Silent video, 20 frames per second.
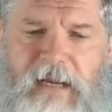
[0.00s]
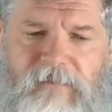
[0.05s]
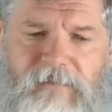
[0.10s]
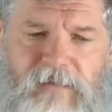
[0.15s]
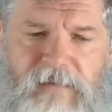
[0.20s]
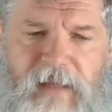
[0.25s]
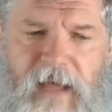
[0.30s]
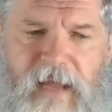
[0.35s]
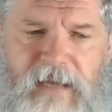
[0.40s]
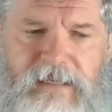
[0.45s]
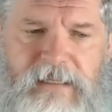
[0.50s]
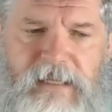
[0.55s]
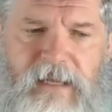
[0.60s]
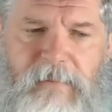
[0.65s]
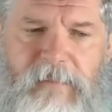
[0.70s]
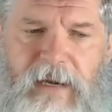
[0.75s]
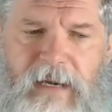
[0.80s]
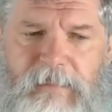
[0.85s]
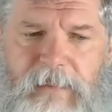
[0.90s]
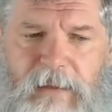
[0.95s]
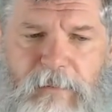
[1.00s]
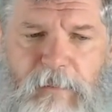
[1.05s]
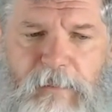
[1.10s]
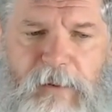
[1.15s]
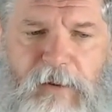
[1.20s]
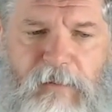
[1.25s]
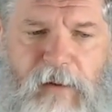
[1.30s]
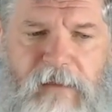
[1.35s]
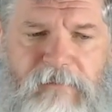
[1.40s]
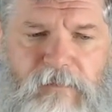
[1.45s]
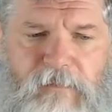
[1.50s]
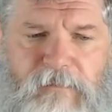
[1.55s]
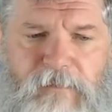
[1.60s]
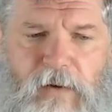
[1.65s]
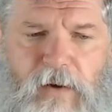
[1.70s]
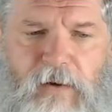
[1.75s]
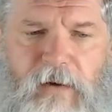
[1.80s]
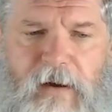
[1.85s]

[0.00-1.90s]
And for that, many people will be grateful for her